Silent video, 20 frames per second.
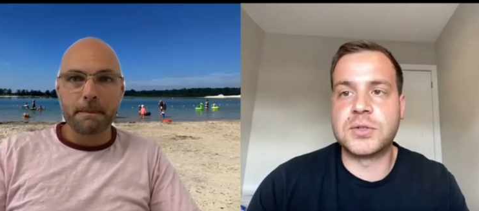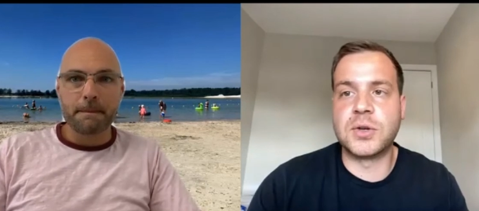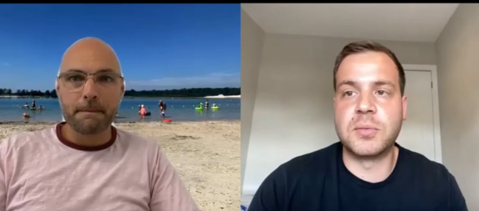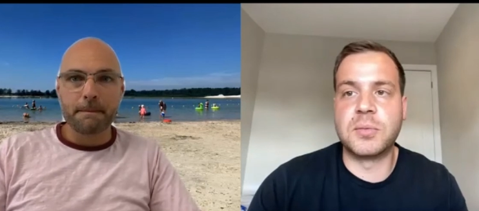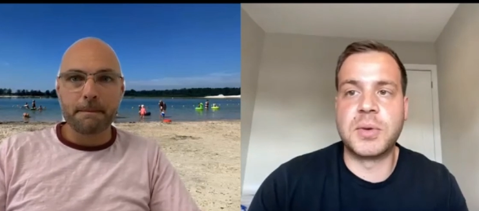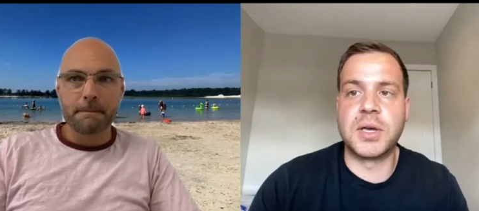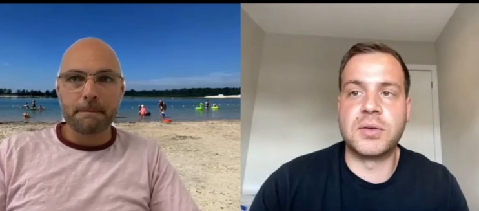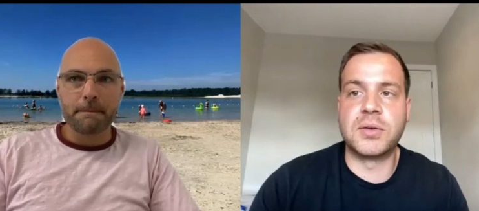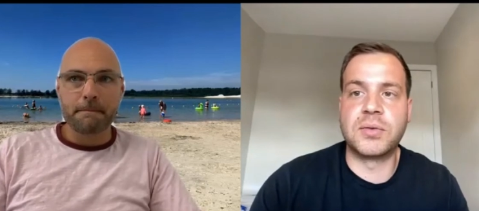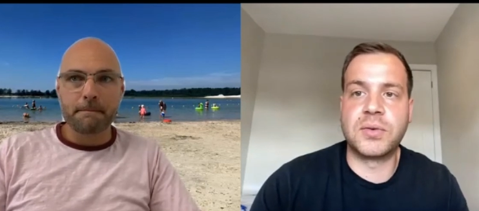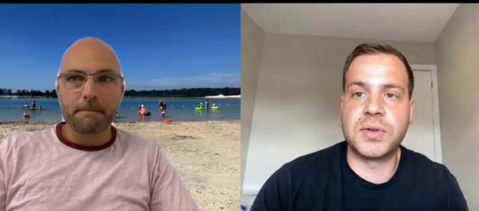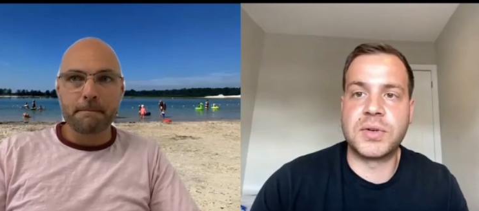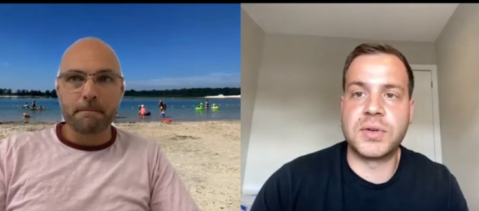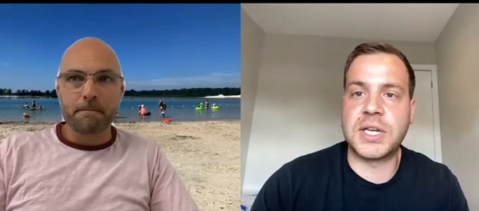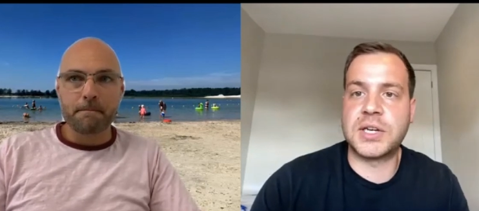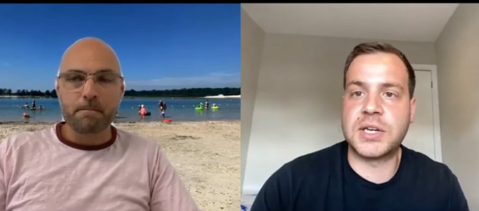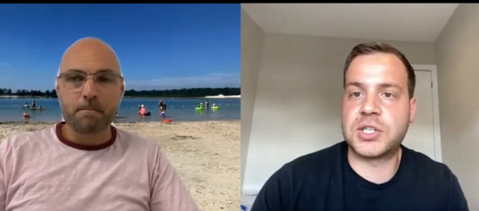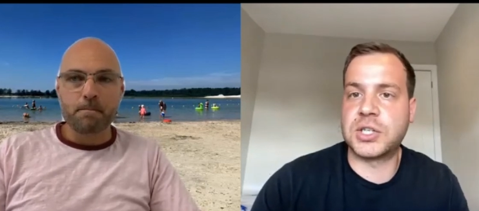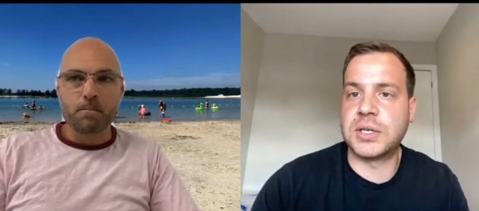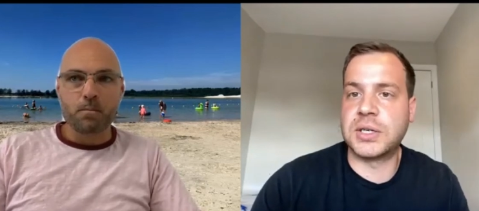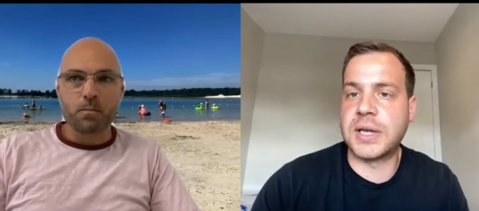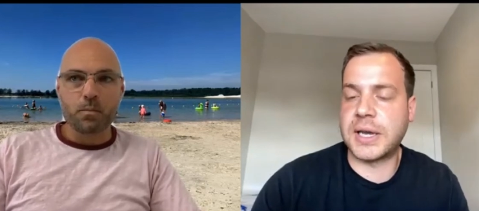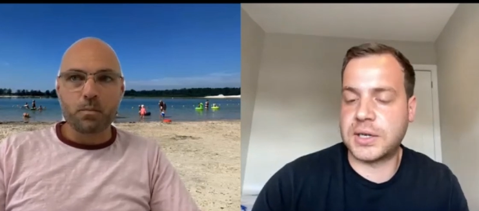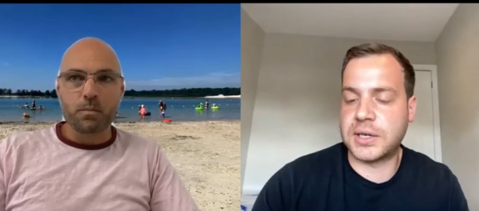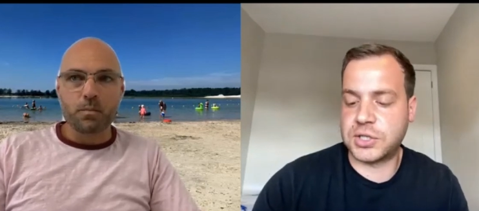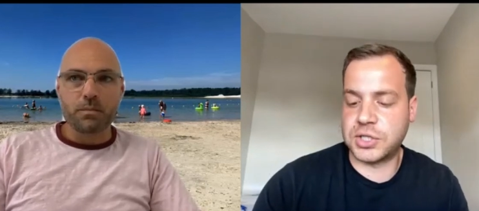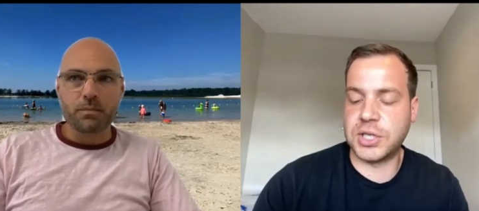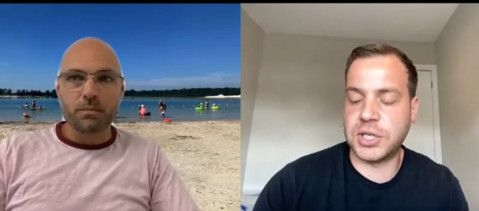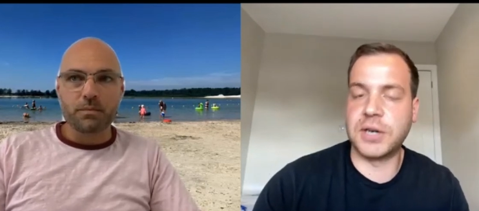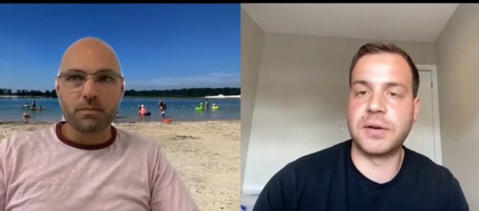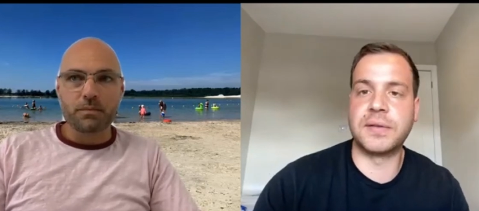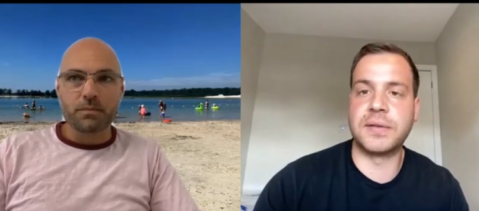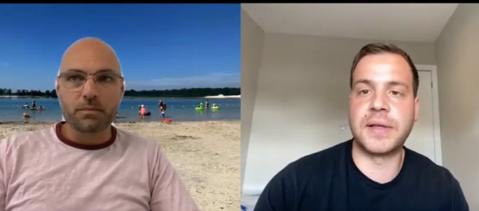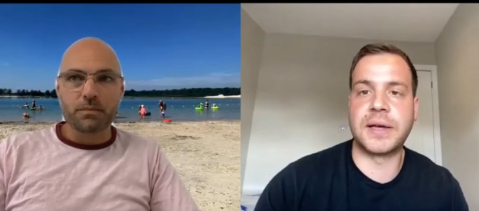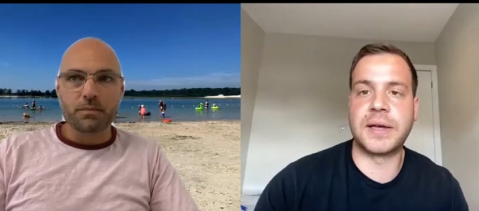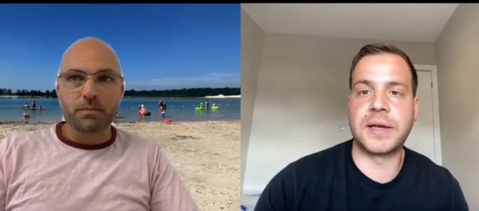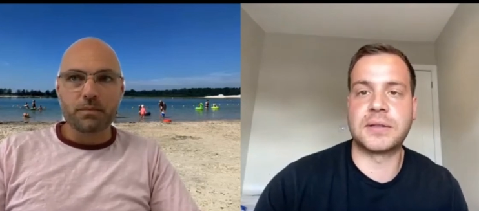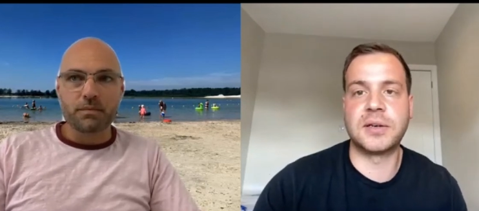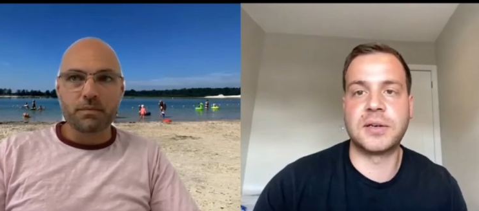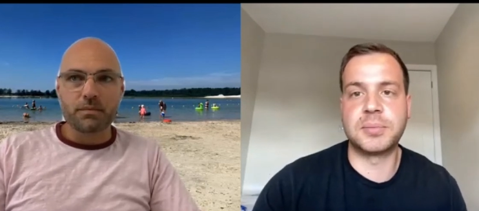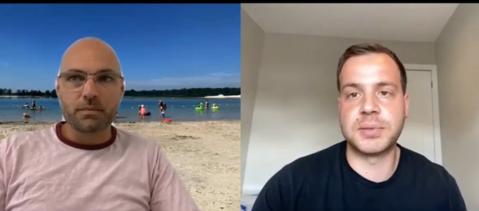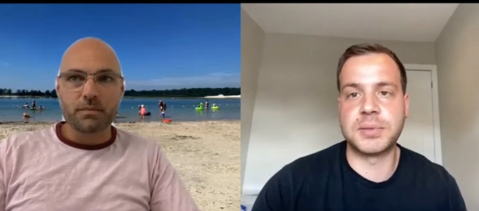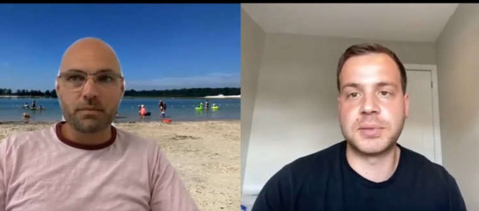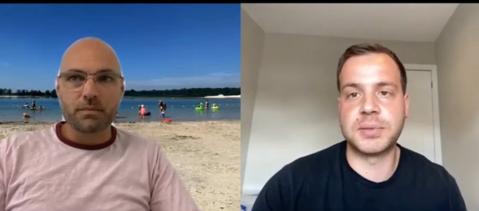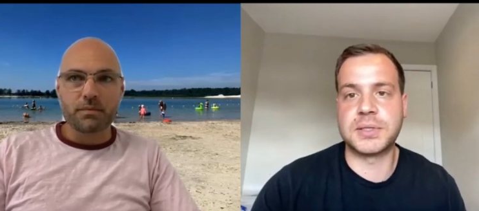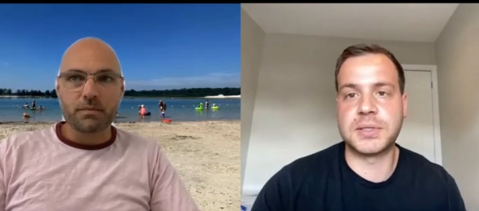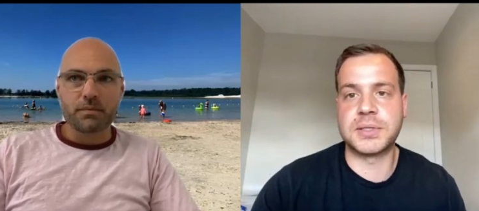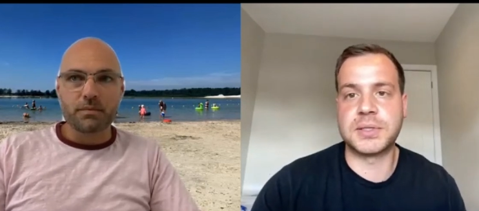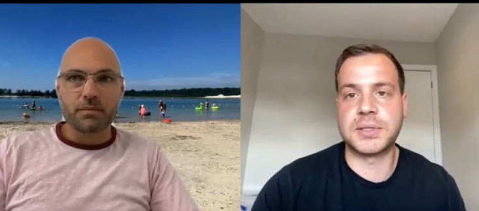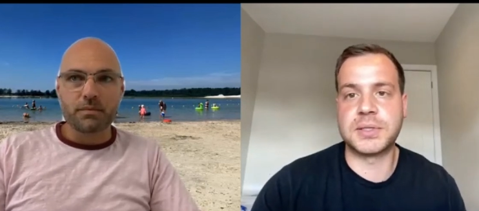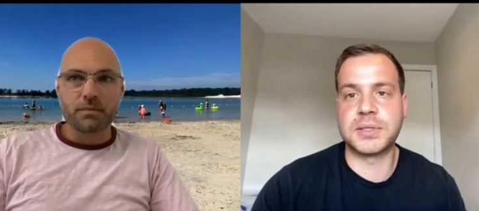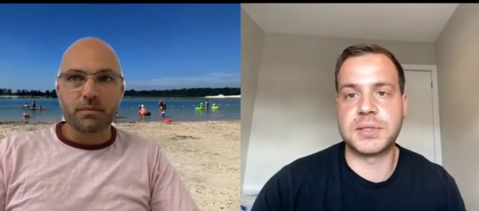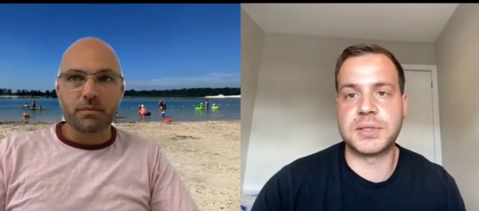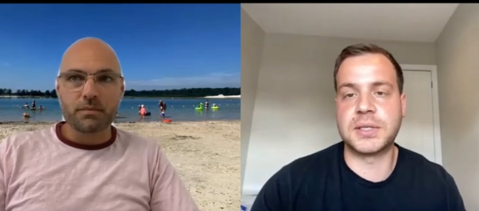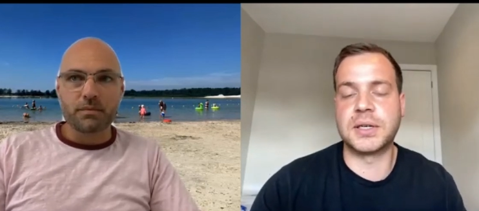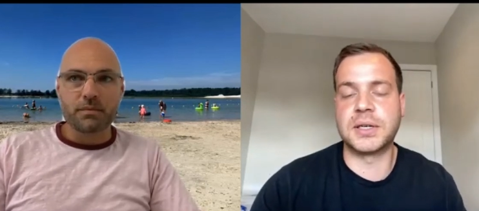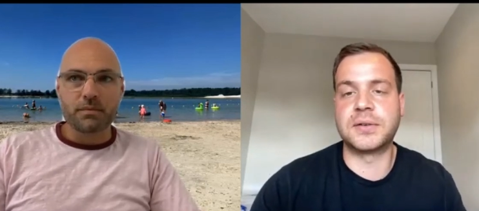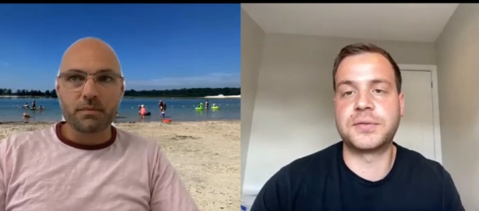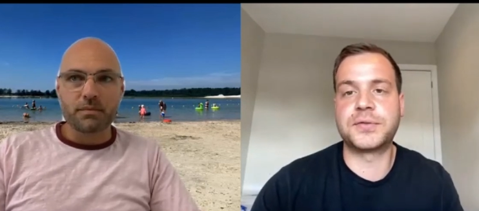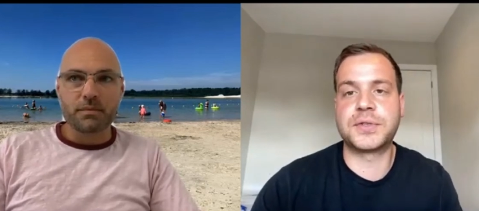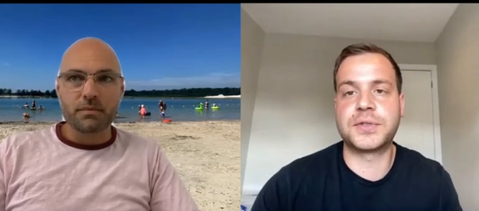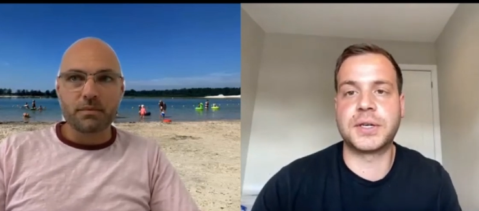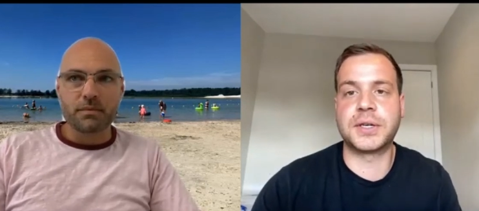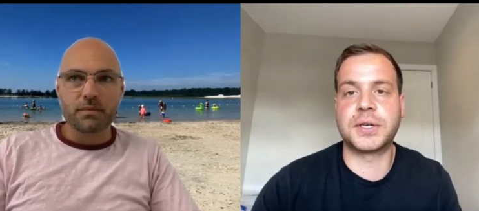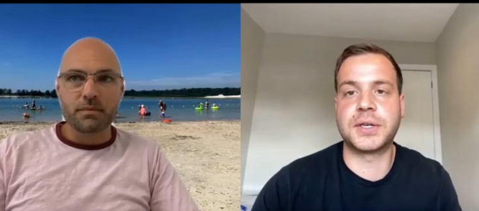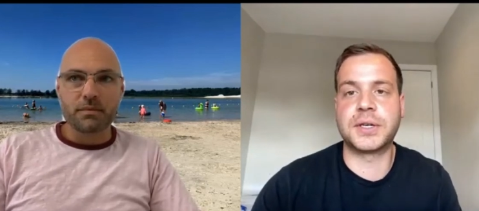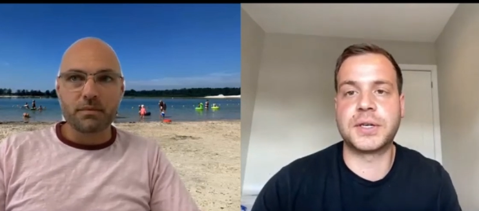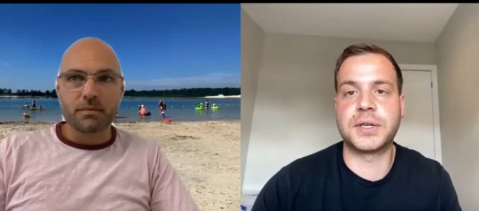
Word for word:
Speaker 1: a bit of a recession next year and that type of stuff so